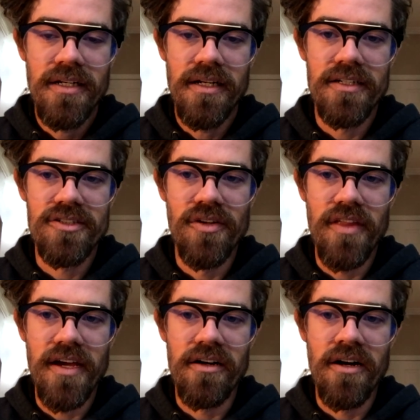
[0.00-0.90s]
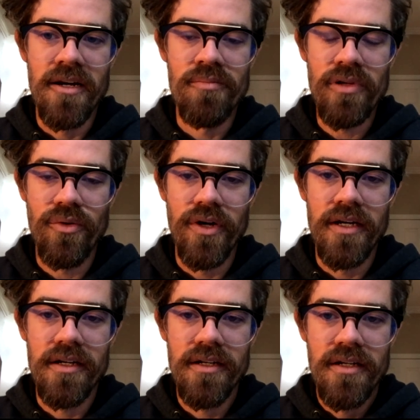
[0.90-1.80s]
So they are
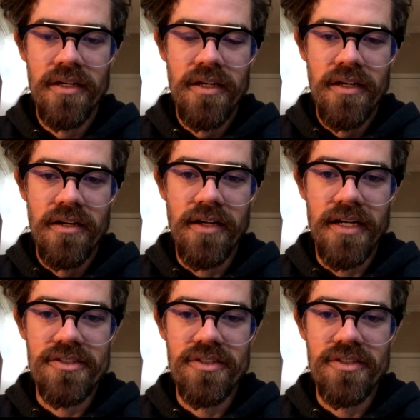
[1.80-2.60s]
unemployed. Okay,